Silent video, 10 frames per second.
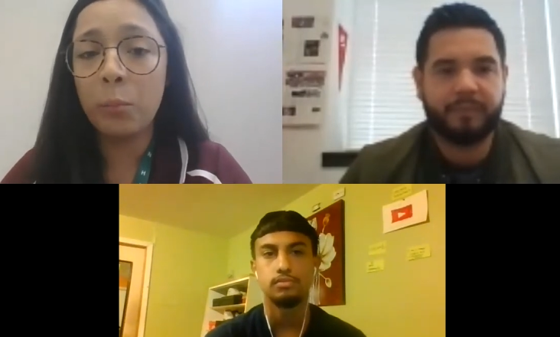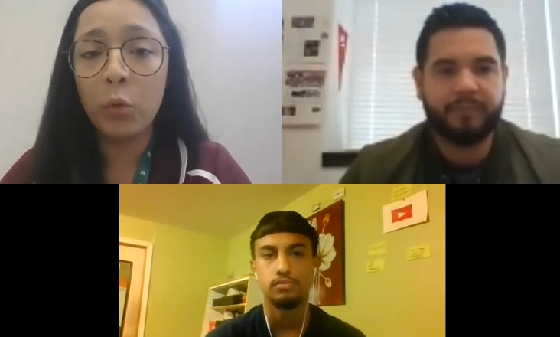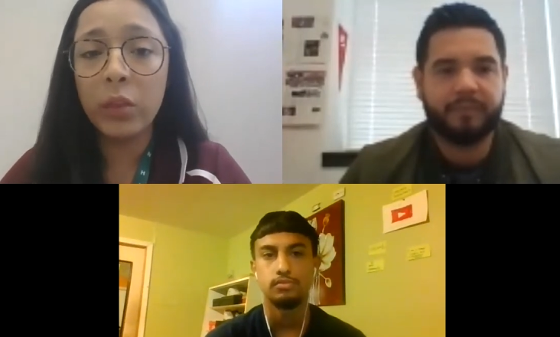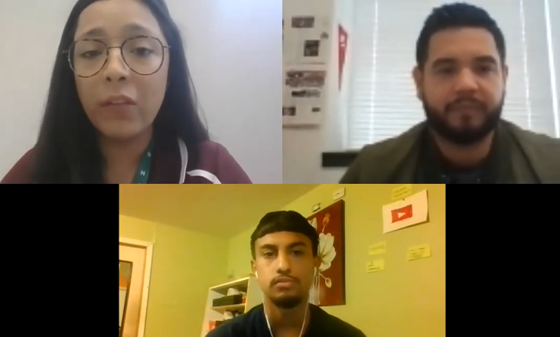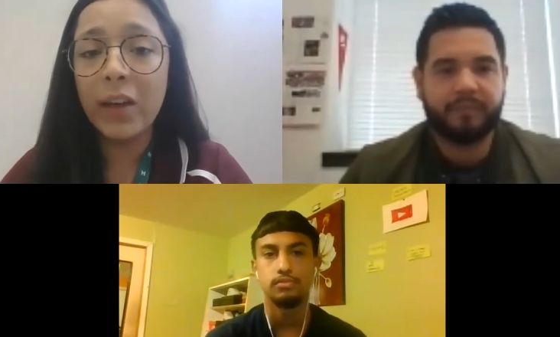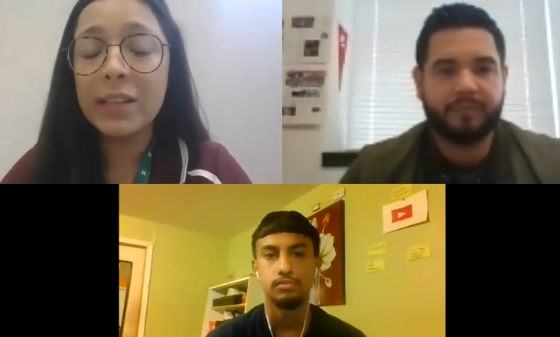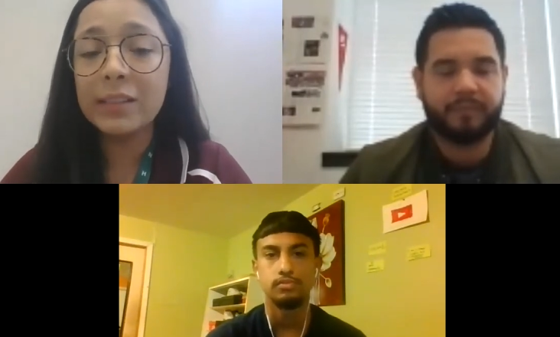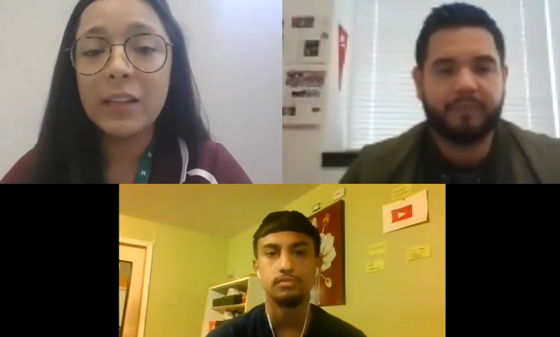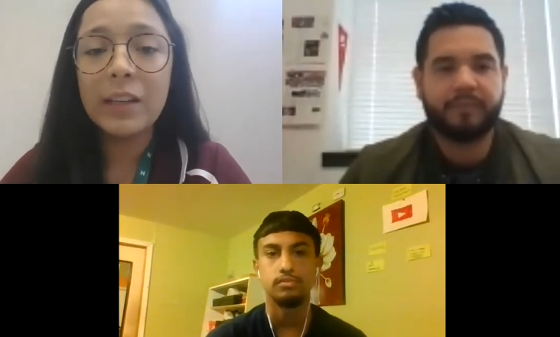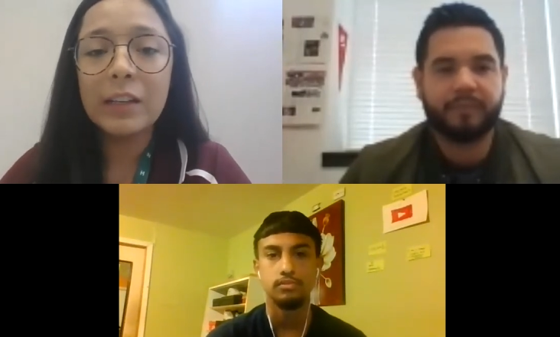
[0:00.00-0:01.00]
Speaker 1: both of us.
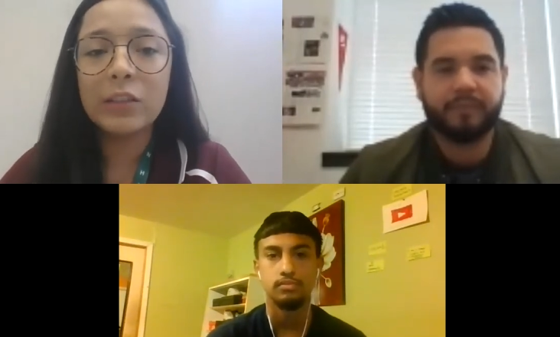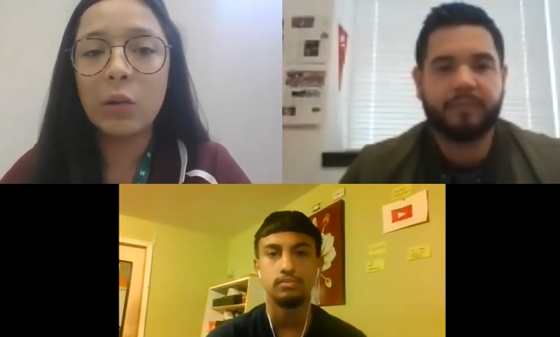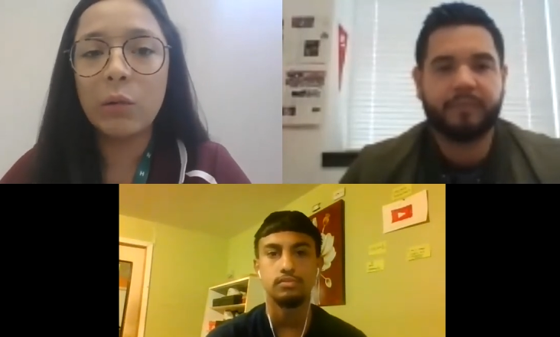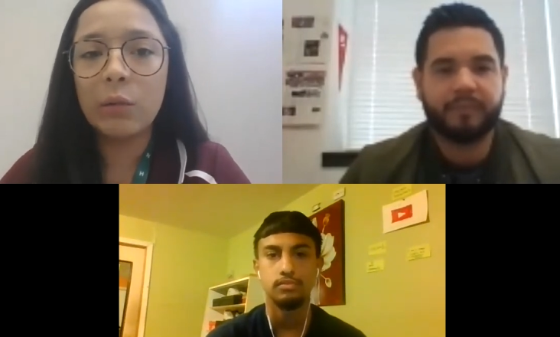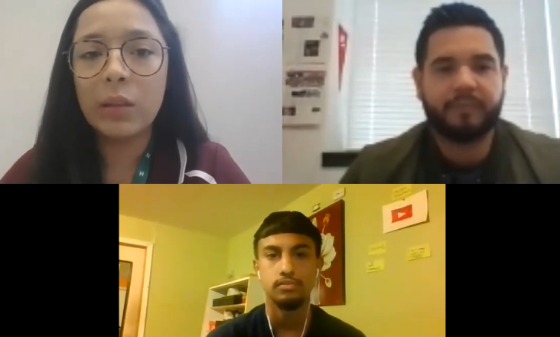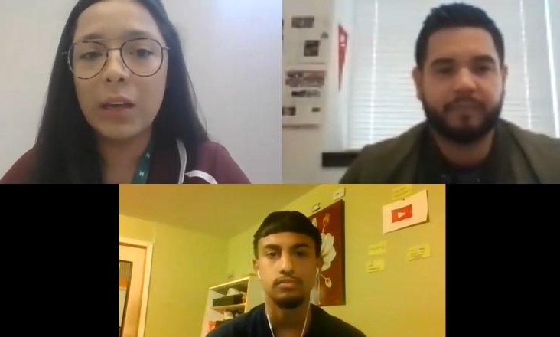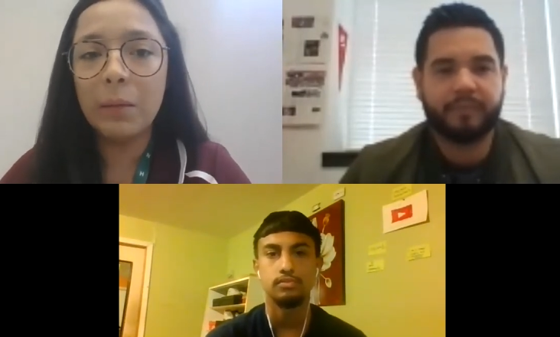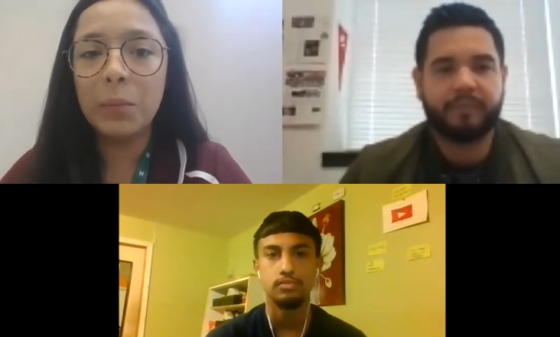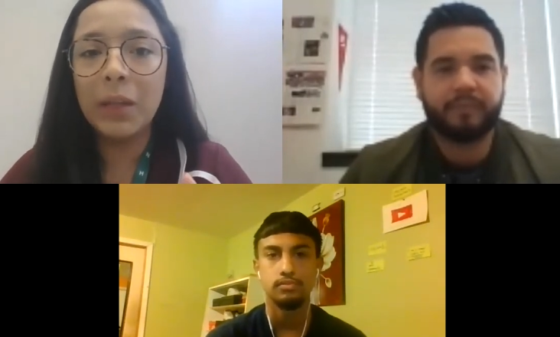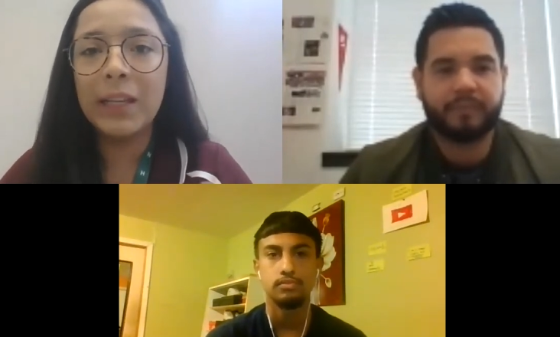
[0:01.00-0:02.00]
So the
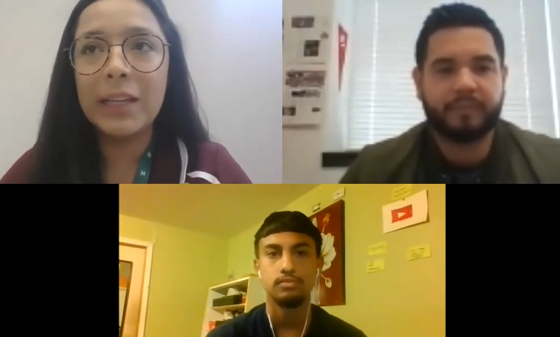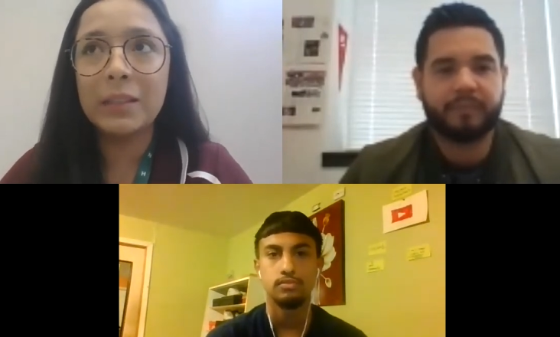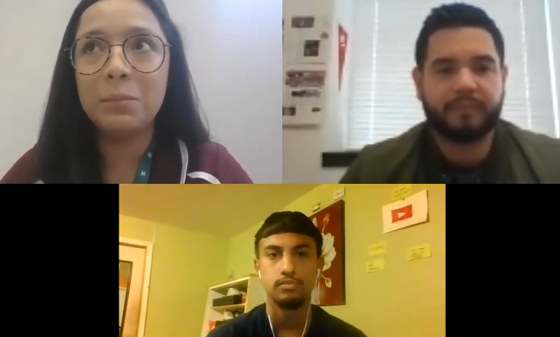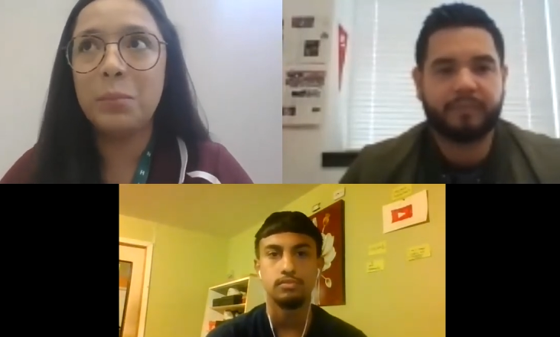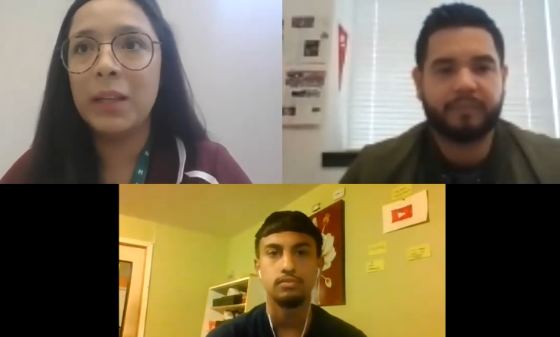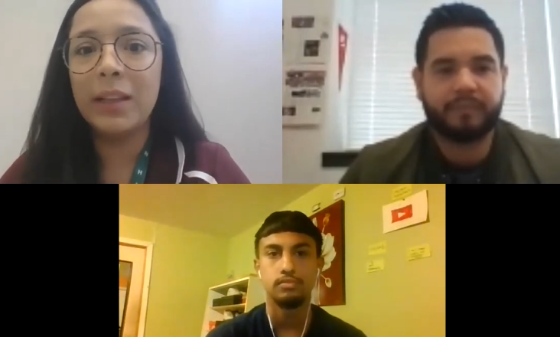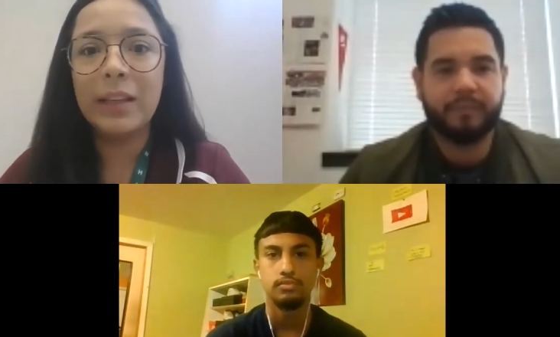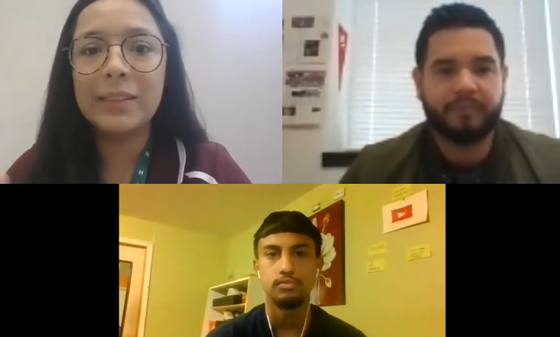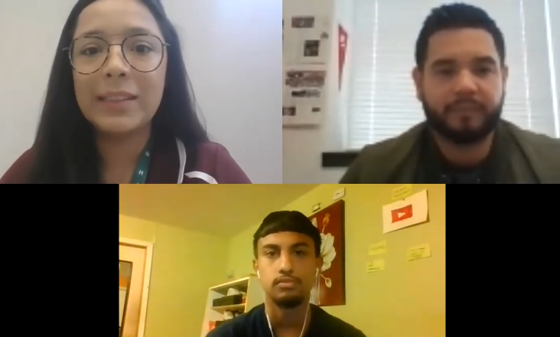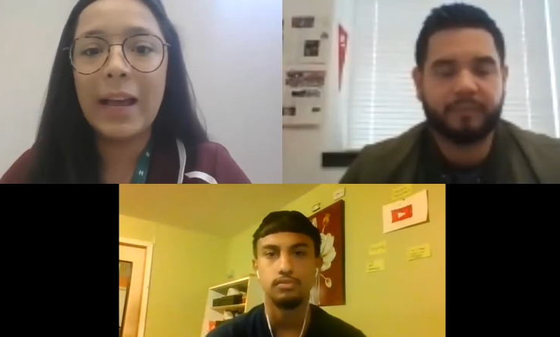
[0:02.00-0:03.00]
bit.ly is bit.ly
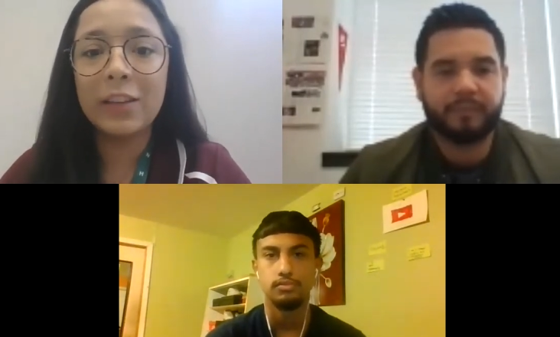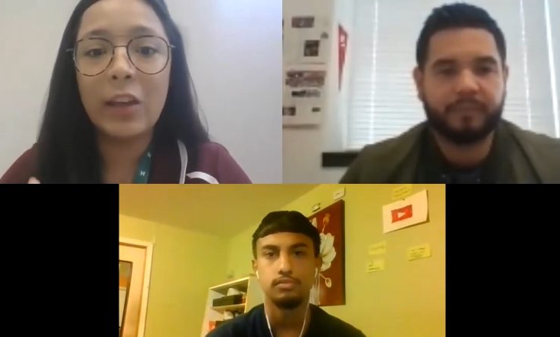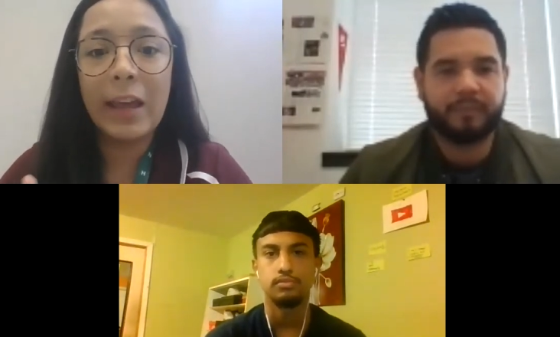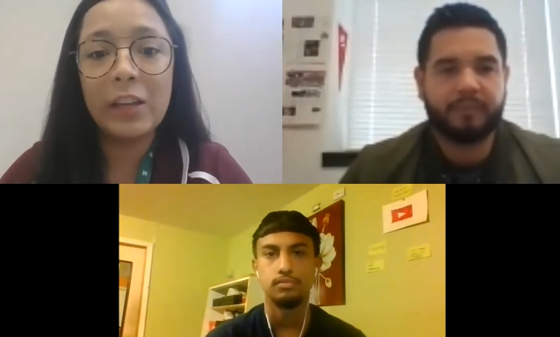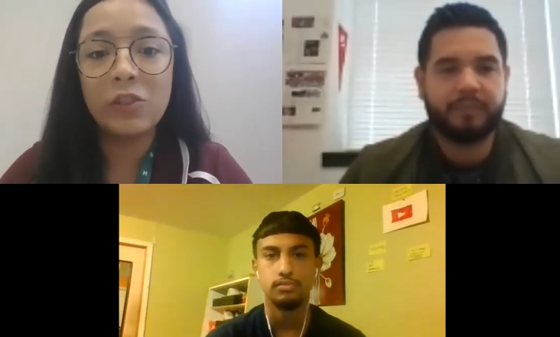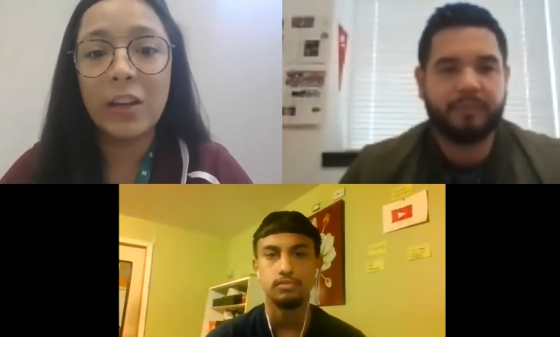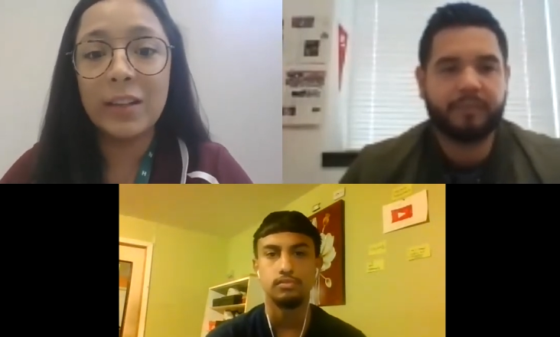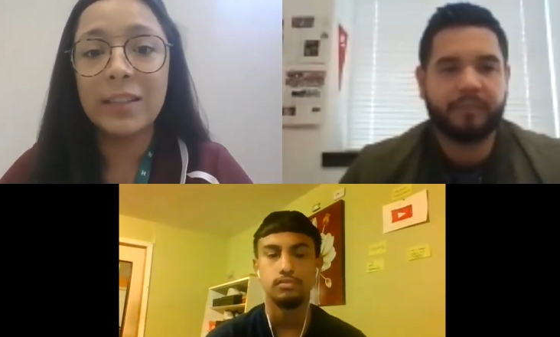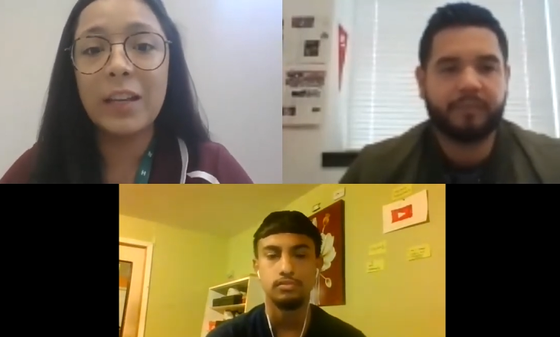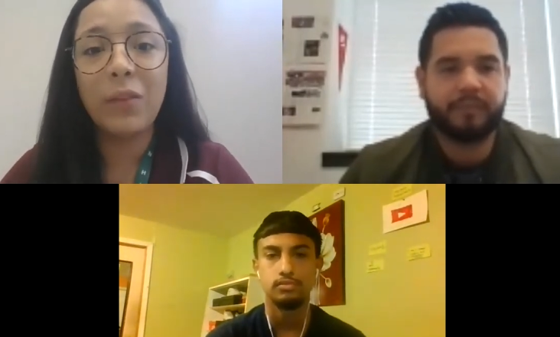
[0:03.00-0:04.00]
slash AHS
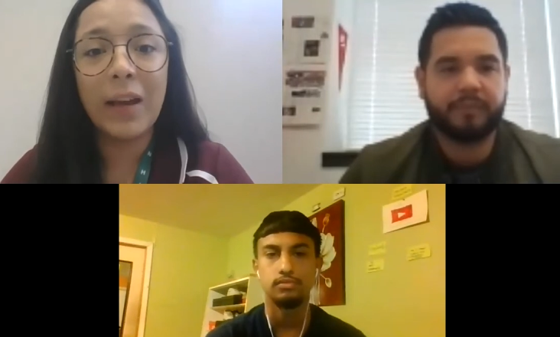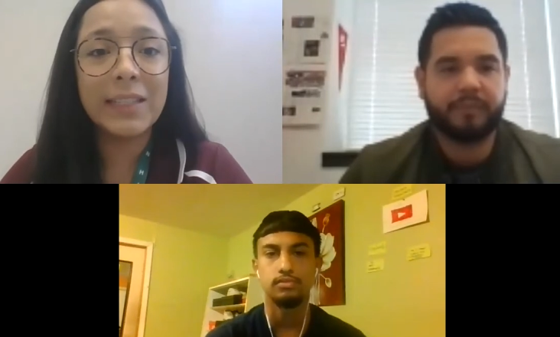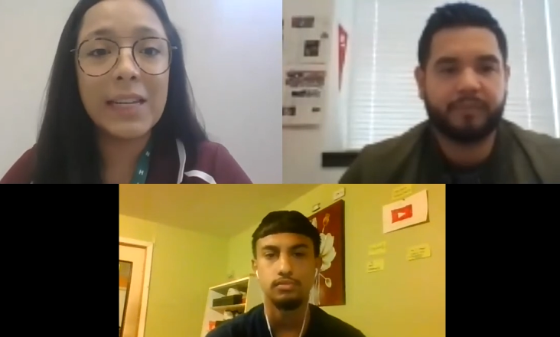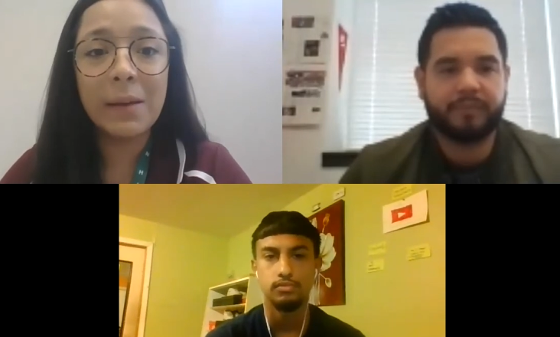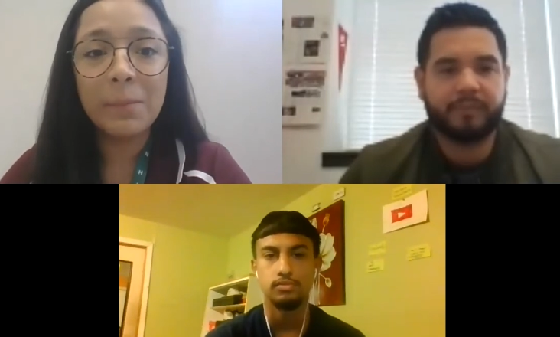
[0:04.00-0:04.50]
advising.